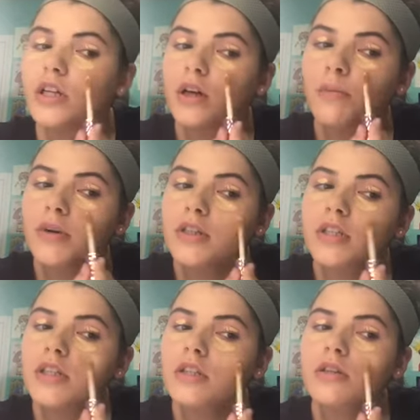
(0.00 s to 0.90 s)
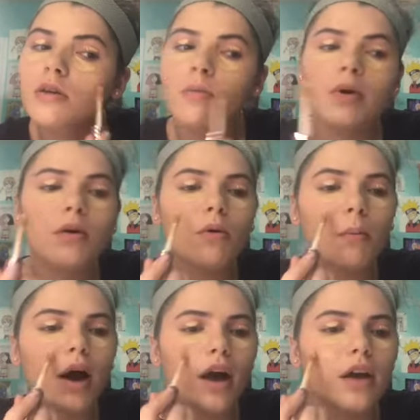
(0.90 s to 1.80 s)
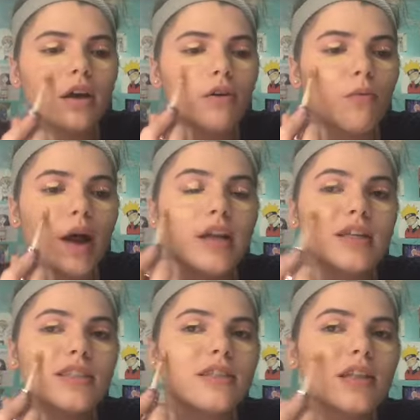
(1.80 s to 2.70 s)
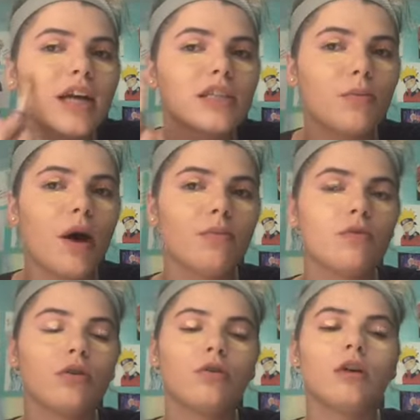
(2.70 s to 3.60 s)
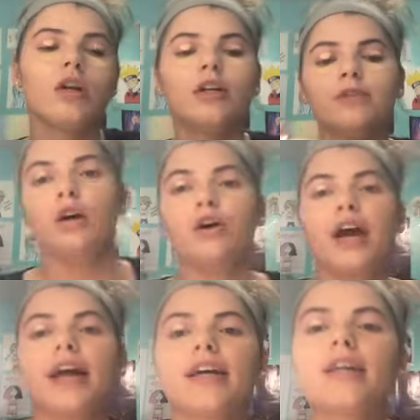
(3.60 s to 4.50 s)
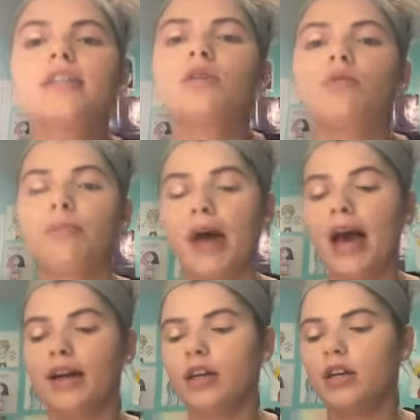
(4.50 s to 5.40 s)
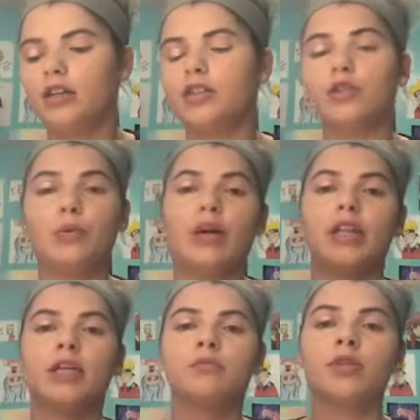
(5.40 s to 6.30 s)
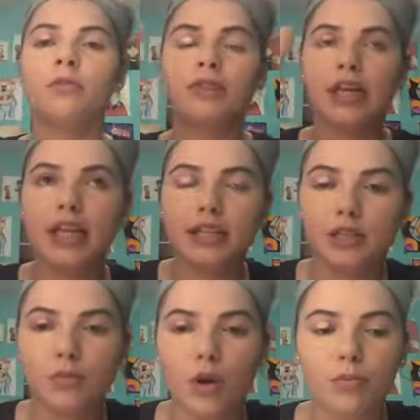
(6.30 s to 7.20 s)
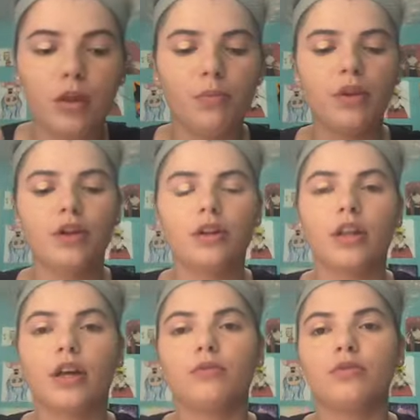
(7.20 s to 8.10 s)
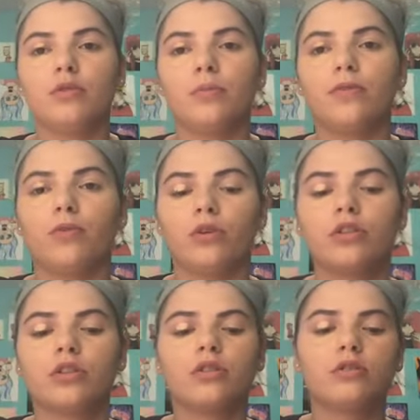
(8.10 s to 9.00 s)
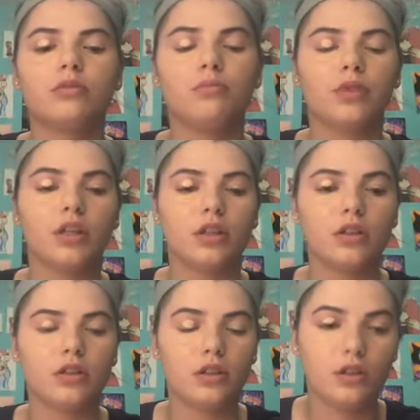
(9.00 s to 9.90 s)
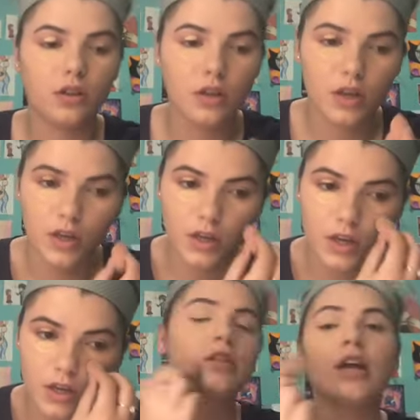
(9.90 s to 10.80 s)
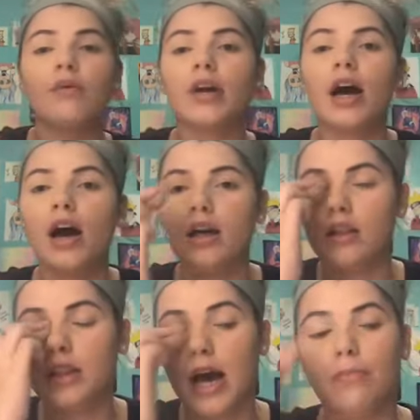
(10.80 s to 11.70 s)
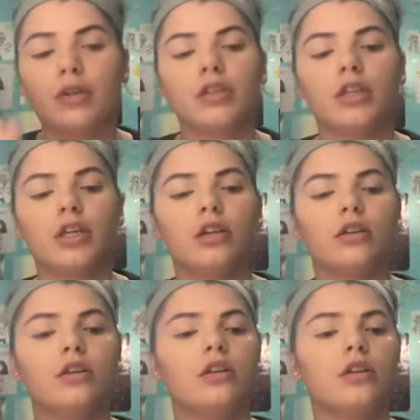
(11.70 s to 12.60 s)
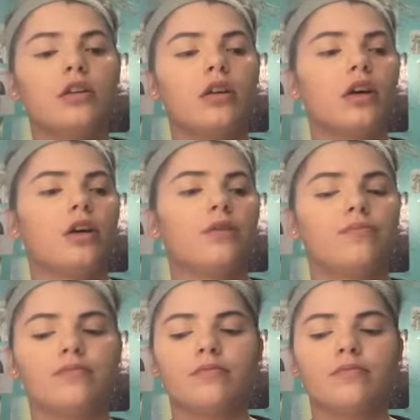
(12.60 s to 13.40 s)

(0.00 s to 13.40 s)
on my cheeks a little bit or my redness likes to pop through okay so we're back just wetted them so I'm gonna take that small beauty blender and like I was doing before just blend so now we got that blended in um,